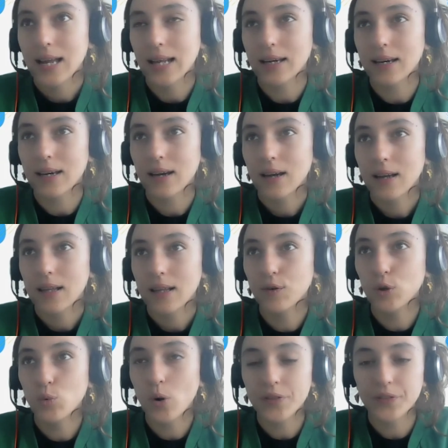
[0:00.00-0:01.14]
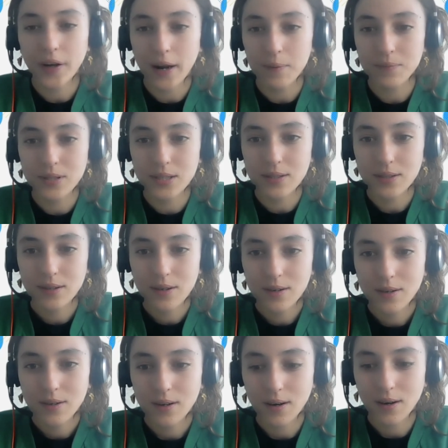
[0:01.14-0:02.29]
like even one times
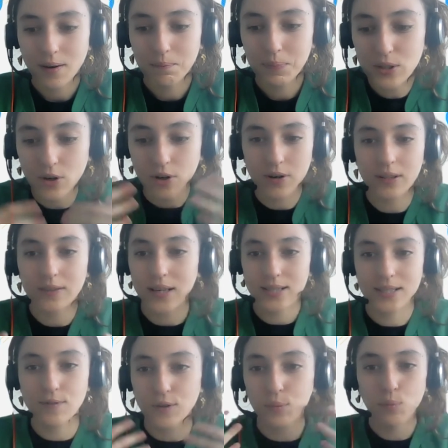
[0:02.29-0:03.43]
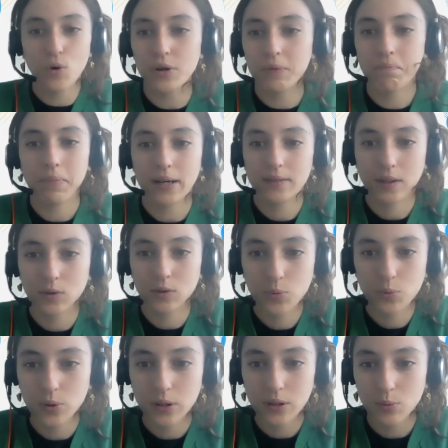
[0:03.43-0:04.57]
bigger. It has even more impact that
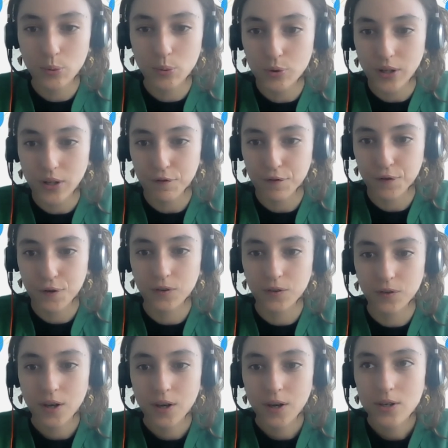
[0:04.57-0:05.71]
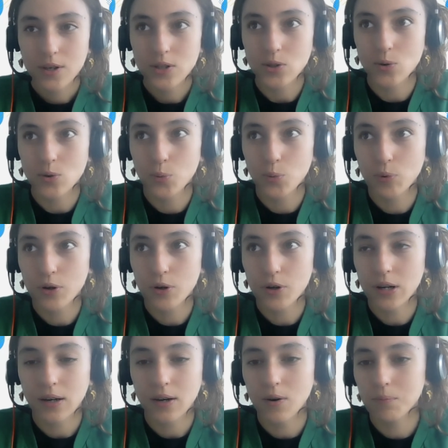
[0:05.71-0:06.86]
we would have thought. So we were
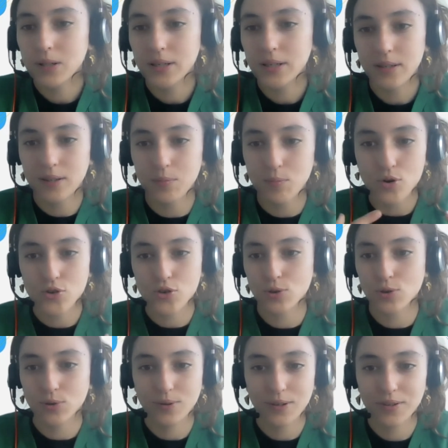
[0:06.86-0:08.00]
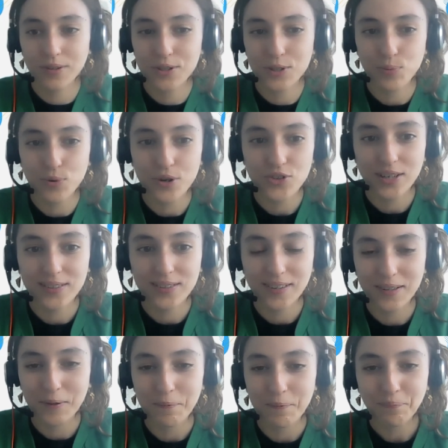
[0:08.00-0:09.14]
like completely in immersion in this project.
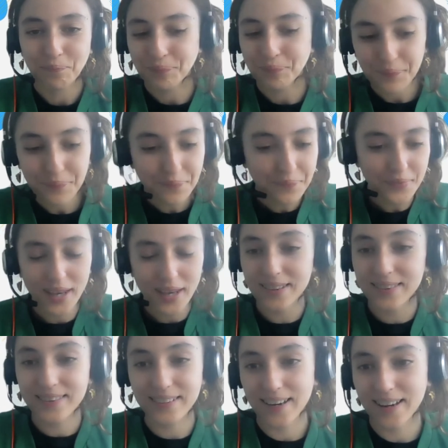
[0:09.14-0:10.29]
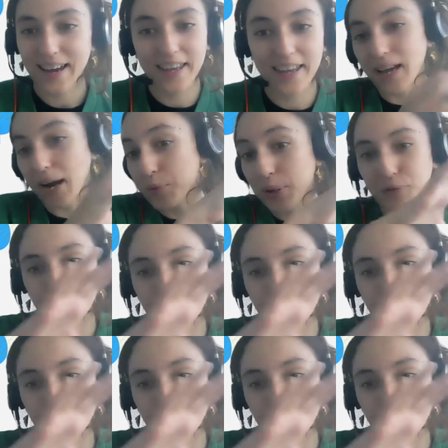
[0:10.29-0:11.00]
And I went